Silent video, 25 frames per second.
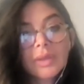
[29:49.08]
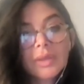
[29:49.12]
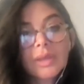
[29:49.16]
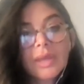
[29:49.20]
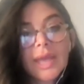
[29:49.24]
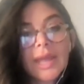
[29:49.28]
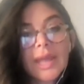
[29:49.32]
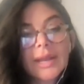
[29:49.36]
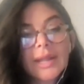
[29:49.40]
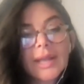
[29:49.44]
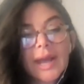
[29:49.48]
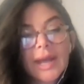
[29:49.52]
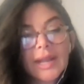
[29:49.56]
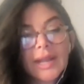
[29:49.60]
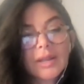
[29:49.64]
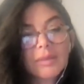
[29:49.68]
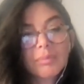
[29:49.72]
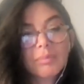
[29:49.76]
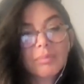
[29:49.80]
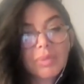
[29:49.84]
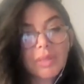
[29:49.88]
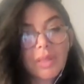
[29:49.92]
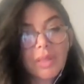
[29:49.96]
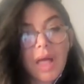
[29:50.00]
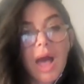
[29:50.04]
and kind
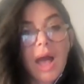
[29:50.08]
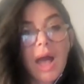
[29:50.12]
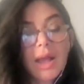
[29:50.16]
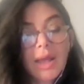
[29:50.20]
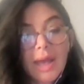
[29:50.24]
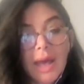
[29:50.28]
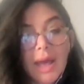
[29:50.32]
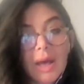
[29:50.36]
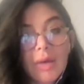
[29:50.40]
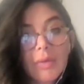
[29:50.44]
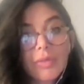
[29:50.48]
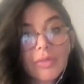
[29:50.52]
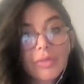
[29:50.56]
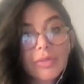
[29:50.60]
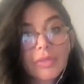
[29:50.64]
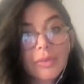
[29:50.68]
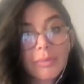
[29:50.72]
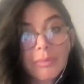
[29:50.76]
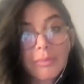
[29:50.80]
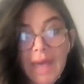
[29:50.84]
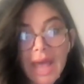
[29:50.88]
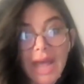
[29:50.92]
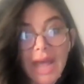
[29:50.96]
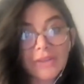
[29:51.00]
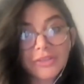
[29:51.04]
of block out the
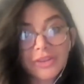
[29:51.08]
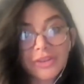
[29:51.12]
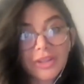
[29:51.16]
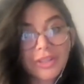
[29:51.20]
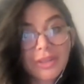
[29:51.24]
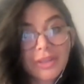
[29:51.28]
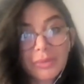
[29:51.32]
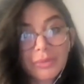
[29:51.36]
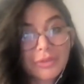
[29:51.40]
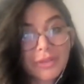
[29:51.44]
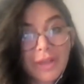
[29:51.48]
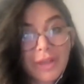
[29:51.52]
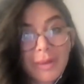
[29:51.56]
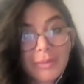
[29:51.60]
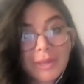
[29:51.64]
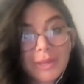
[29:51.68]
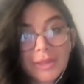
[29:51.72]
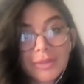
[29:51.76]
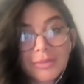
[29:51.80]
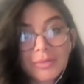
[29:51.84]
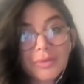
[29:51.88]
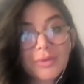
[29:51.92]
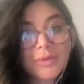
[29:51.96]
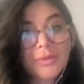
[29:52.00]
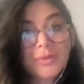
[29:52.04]
magic that was coming
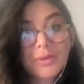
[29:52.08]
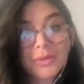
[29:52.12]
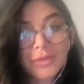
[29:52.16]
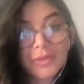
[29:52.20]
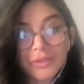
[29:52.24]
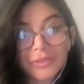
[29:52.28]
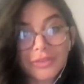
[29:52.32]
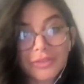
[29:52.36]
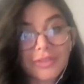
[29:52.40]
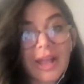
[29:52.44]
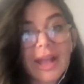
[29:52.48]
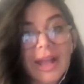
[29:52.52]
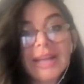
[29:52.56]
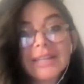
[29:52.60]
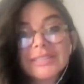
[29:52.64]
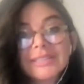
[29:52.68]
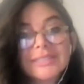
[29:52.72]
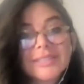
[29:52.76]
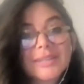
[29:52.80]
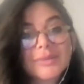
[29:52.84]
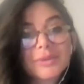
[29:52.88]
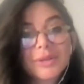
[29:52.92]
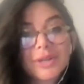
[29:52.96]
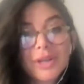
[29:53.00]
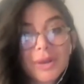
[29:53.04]
through or the signs
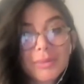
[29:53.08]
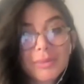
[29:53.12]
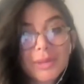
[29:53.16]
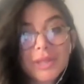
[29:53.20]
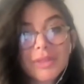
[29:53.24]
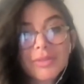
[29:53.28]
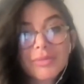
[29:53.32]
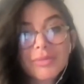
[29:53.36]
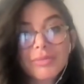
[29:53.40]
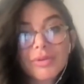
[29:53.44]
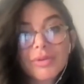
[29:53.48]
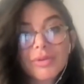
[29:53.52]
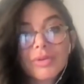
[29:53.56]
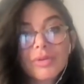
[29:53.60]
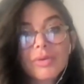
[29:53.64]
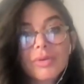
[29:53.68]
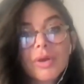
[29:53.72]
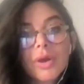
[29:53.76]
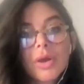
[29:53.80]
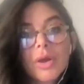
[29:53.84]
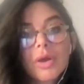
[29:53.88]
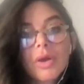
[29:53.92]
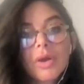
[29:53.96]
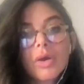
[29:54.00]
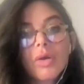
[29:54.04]
that were coming through
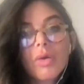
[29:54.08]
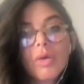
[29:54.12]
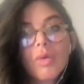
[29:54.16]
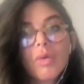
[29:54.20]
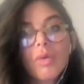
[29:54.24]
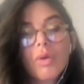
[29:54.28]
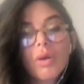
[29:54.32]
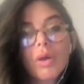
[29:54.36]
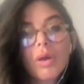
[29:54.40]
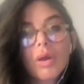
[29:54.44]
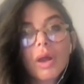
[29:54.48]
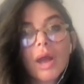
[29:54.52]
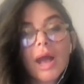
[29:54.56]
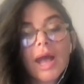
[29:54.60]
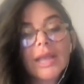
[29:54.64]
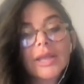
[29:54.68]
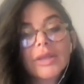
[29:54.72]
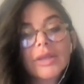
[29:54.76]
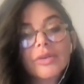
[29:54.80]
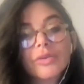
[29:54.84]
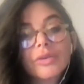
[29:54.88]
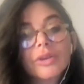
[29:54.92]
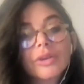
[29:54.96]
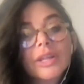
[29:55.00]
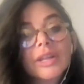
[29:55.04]
or i
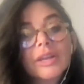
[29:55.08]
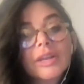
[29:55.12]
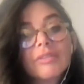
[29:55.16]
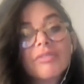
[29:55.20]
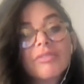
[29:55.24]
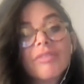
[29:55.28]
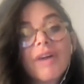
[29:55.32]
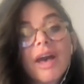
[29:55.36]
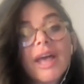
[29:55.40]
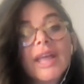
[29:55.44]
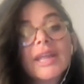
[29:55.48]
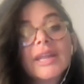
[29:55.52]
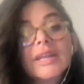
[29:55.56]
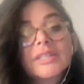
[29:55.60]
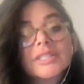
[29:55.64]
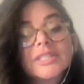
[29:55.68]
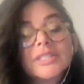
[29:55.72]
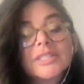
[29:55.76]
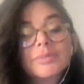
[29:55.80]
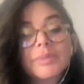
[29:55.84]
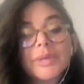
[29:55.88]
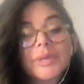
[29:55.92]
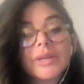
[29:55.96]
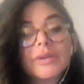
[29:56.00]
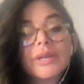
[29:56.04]
could invite
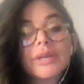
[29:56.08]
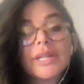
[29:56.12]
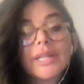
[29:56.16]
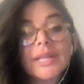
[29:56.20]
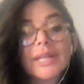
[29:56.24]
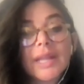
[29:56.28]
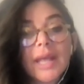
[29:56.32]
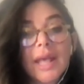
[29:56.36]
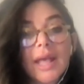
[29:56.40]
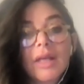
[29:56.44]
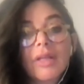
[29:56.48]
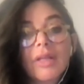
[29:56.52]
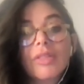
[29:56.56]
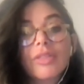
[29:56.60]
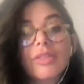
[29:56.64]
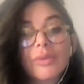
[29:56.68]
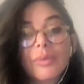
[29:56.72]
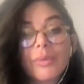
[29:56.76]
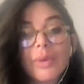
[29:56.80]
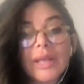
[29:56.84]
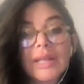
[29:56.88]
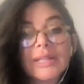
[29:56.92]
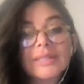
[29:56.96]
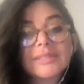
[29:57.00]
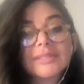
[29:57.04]
spirit in a healthy
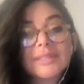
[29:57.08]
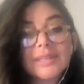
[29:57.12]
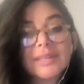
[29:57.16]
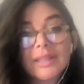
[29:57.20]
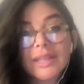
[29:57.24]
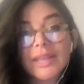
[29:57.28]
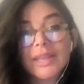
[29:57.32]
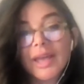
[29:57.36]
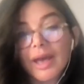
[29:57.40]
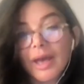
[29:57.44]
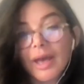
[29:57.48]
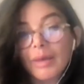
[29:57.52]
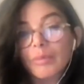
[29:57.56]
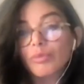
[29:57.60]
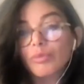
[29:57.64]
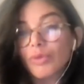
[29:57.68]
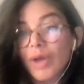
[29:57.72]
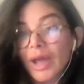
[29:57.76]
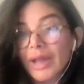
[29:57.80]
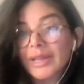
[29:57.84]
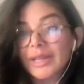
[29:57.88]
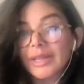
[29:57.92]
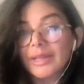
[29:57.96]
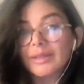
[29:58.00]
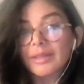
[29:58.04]
way and say like i'm
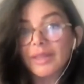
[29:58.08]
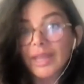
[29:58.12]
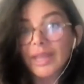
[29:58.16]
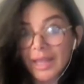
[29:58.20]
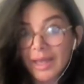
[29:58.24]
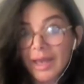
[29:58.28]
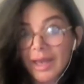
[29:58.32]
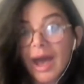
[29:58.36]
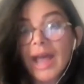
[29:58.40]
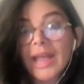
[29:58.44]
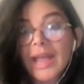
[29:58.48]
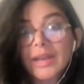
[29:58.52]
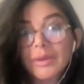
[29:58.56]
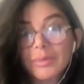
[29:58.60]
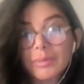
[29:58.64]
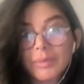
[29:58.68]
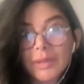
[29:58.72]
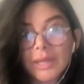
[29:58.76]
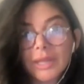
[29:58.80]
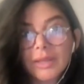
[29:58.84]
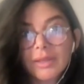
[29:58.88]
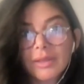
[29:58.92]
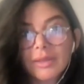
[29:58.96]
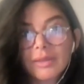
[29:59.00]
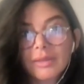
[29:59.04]
ready like guide
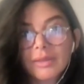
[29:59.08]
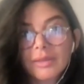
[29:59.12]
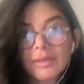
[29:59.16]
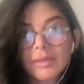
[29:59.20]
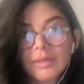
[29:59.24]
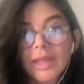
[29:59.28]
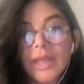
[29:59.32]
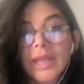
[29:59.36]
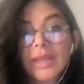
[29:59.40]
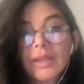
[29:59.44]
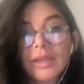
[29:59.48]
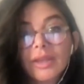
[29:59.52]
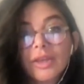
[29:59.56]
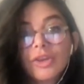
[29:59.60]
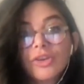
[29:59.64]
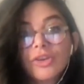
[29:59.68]
me like mm.